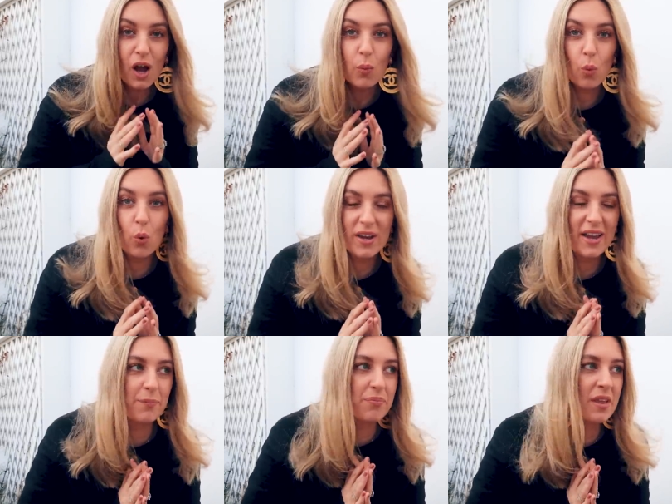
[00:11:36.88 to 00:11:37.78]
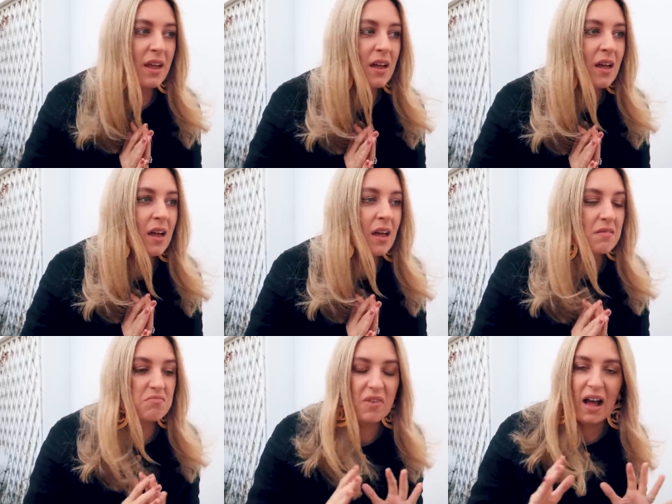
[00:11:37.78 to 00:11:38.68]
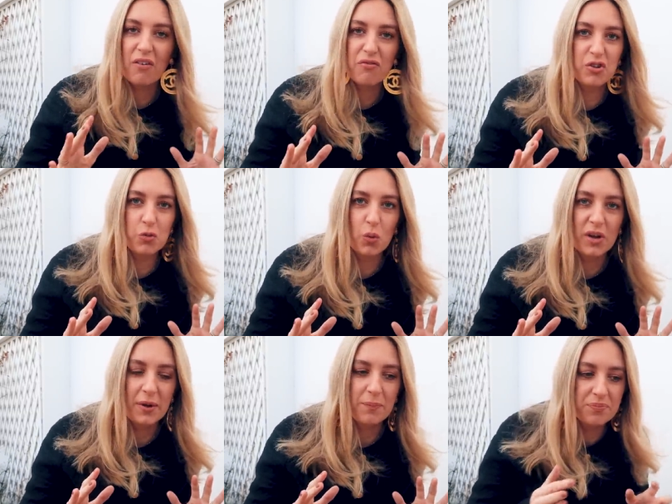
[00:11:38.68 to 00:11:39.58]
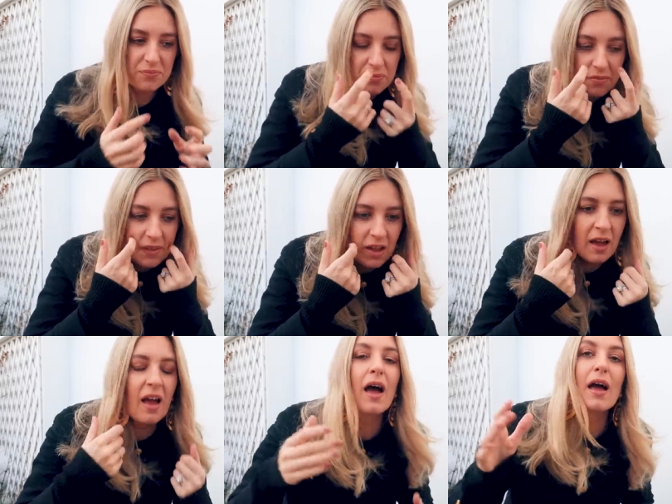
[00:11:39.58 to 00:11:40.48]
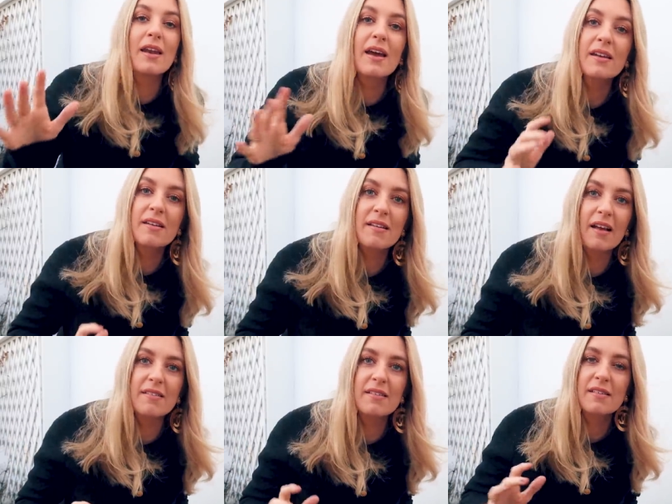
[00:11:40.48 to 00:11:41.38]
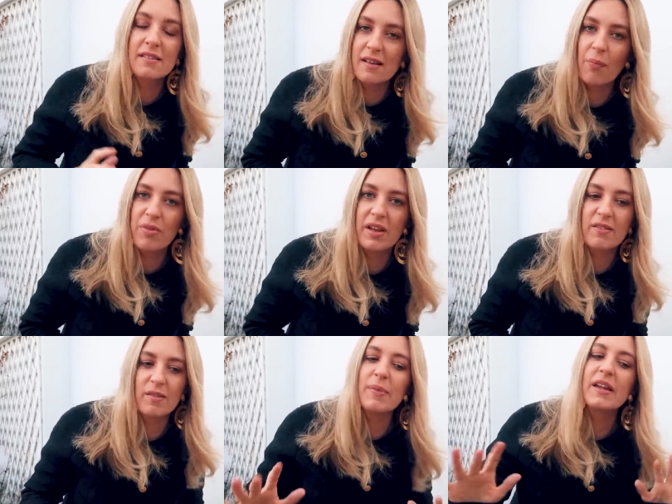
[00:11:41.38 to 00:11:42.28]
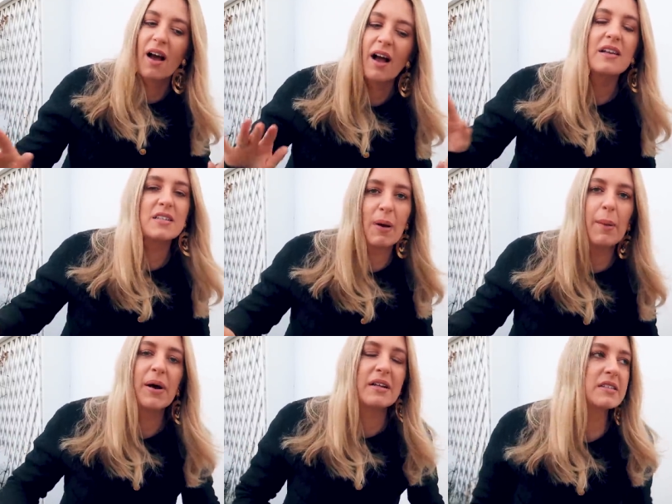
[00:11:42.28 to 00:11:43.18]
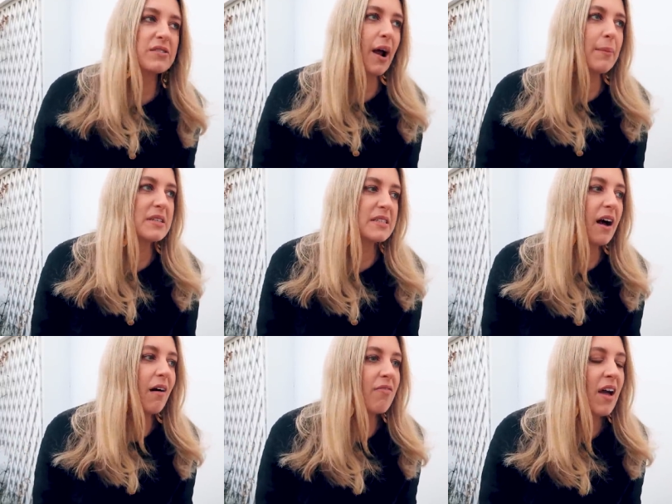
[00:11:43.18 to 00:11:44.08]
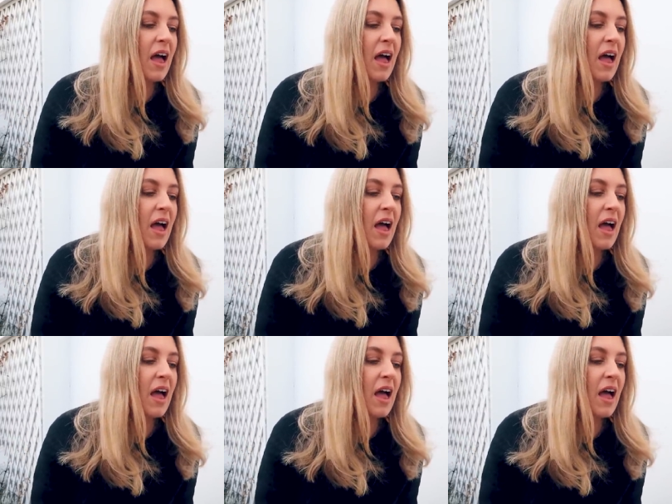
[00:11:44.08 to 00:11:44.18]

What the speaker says: We walk in, average walk in. A lady says something to me nice about my Instagram and stuff.